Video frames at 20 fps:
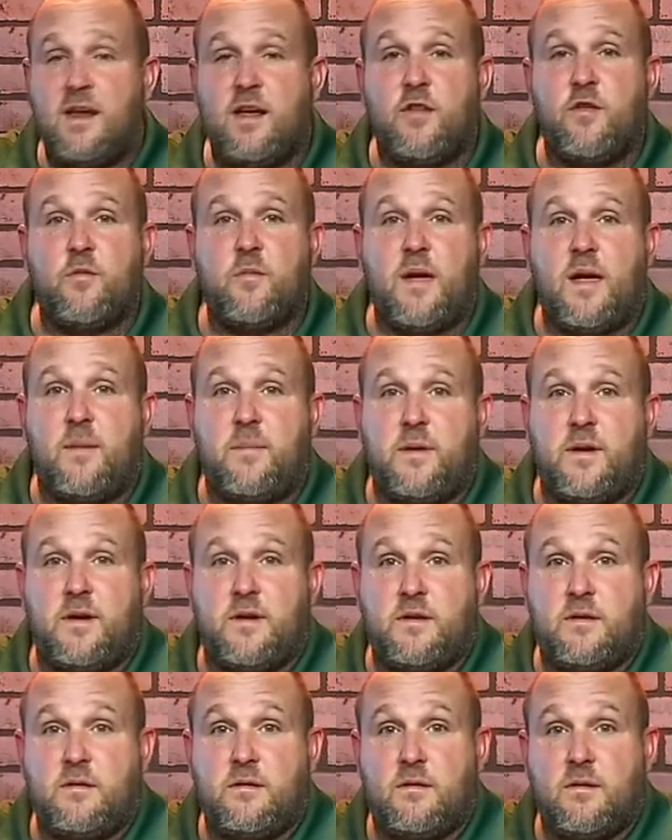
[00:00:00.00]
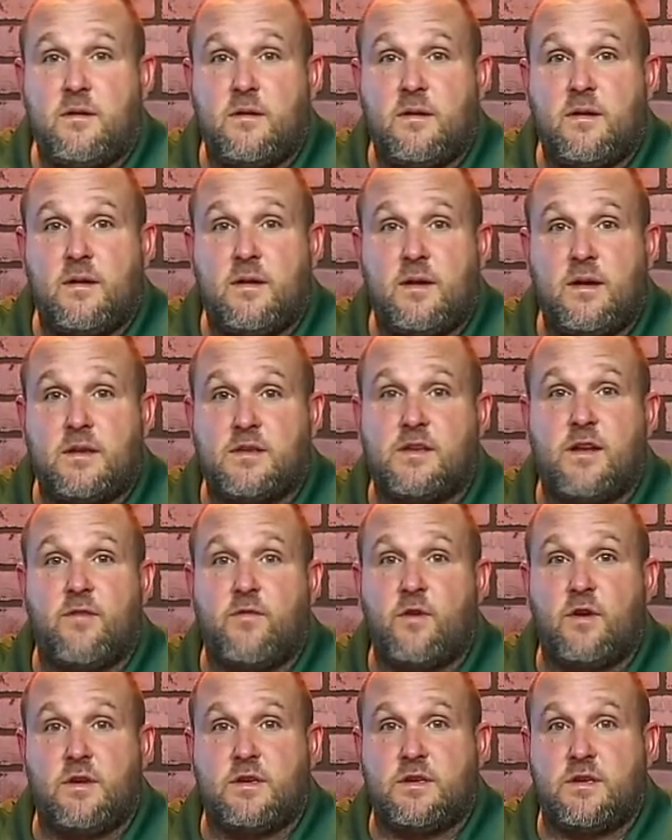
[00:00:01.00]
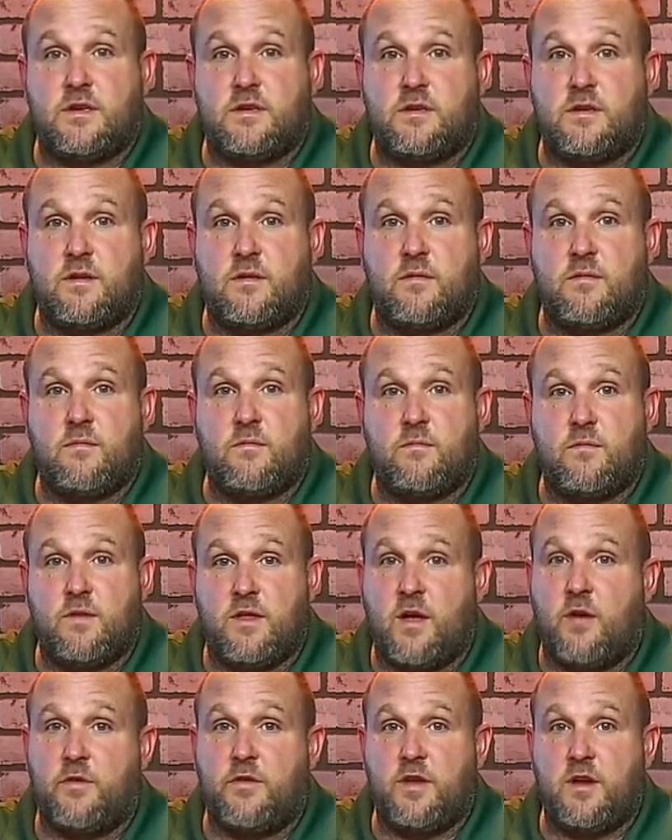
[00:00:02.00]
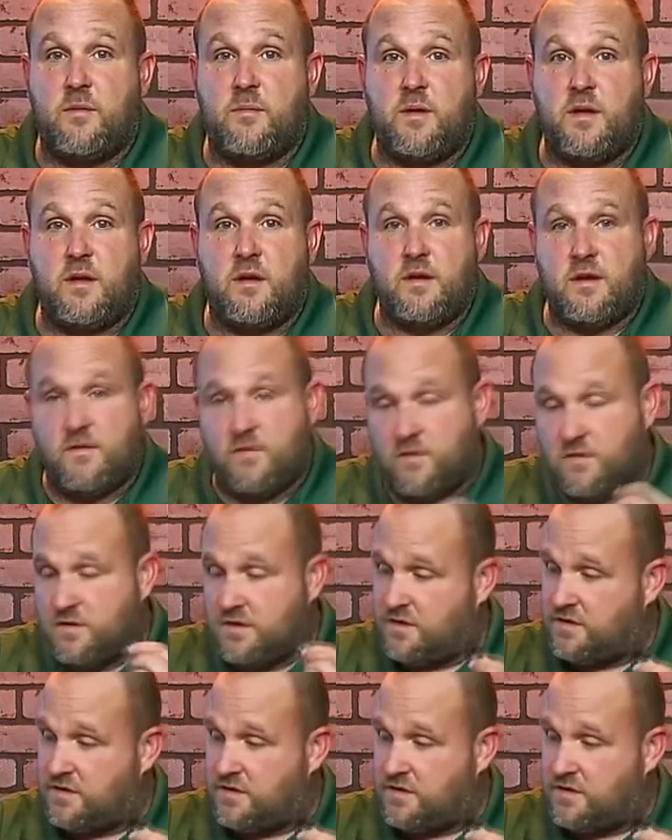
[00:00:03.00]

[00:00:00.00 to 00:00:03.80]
other mapping has never existed. Without the ability of using